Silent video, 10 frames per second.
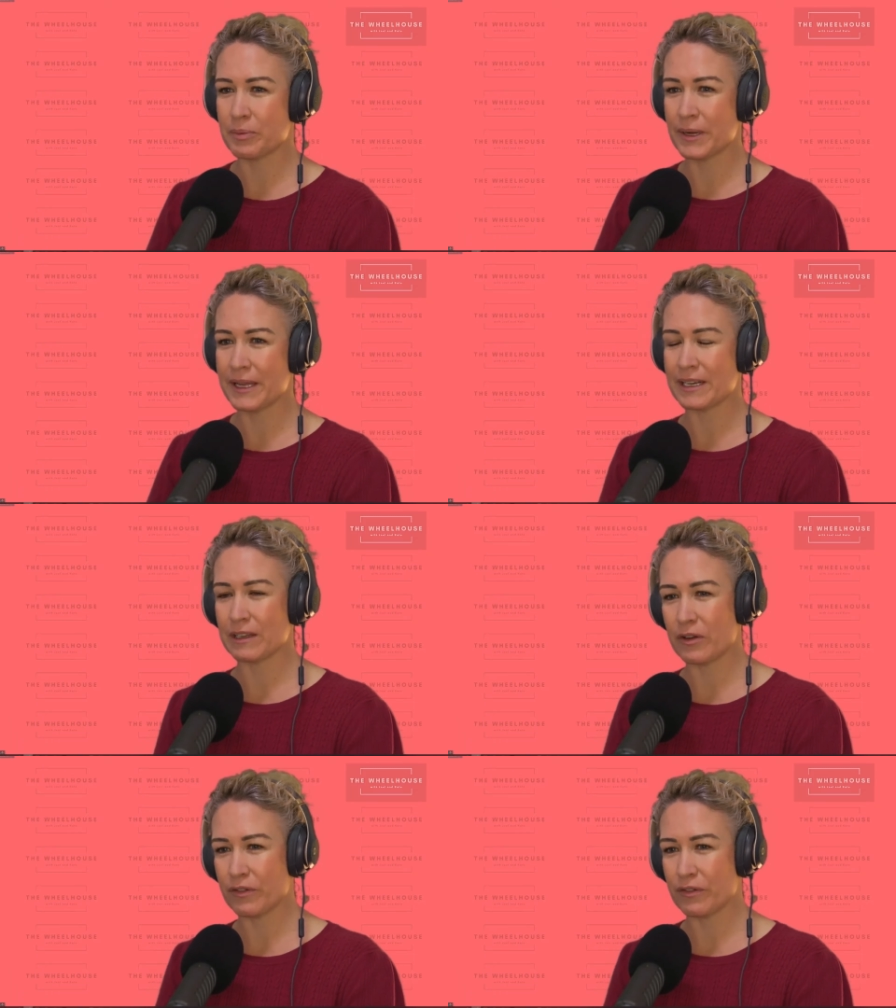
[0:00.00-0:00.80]
and bring in
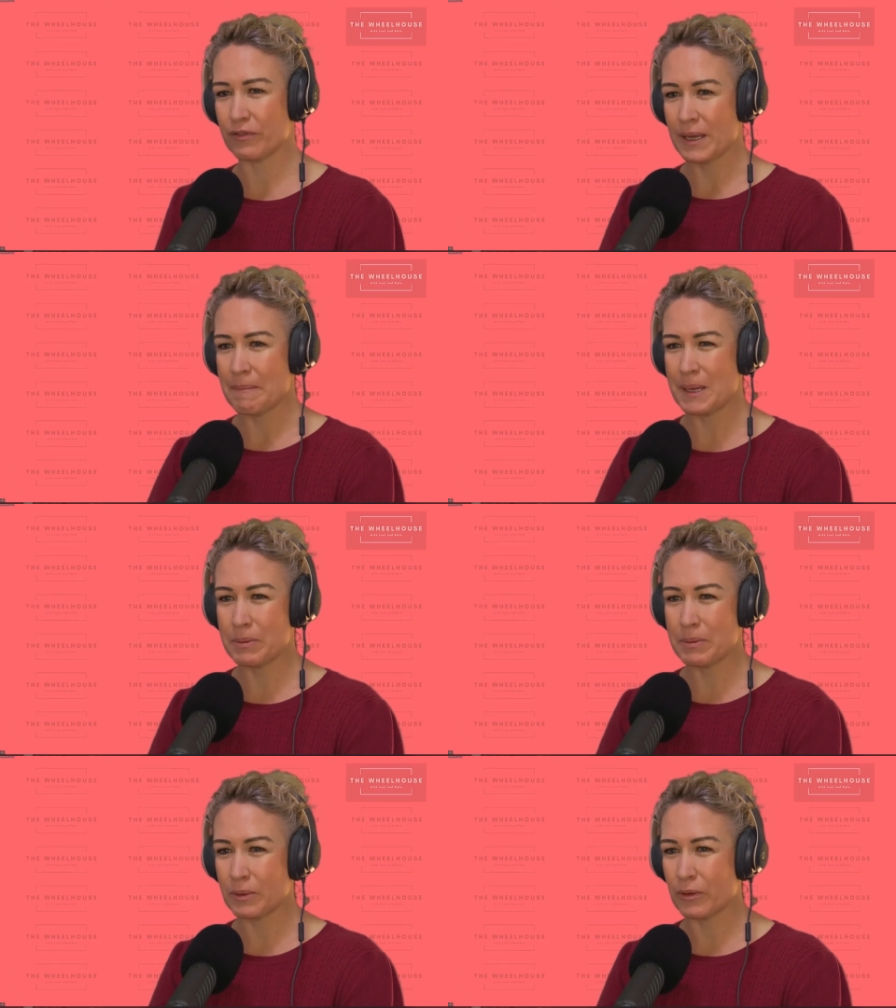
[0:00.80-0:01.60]
a lot of
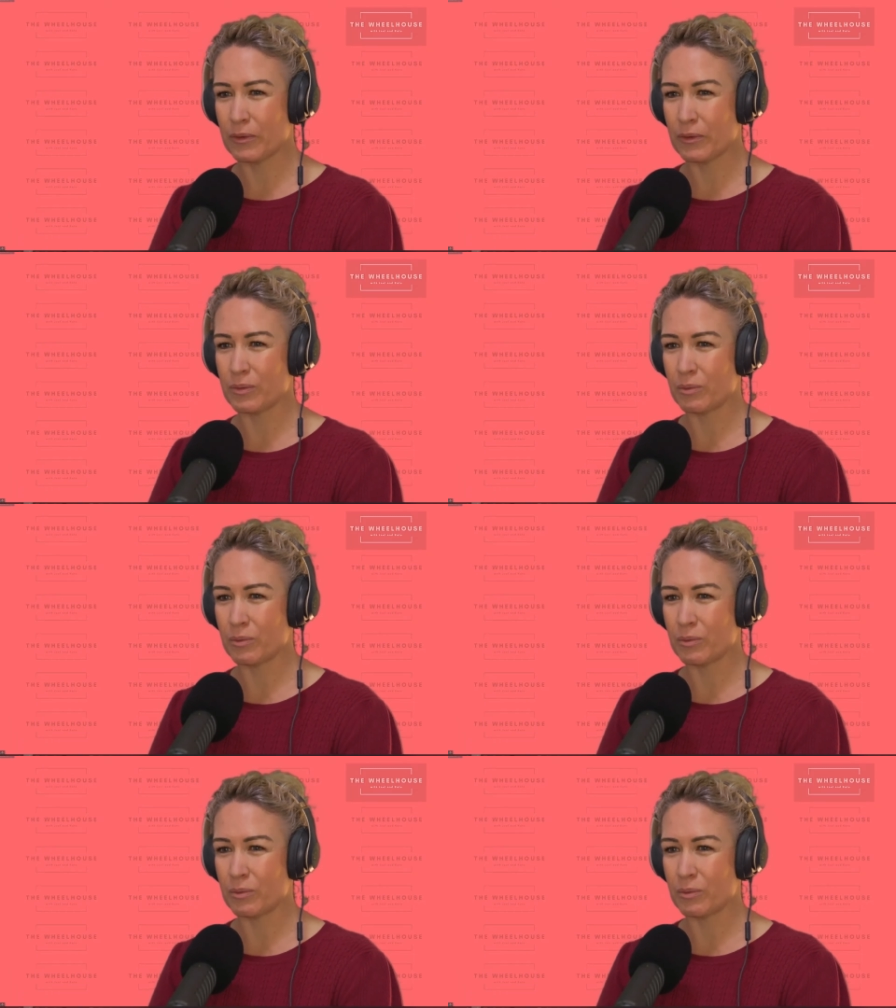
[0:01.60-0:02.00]
people who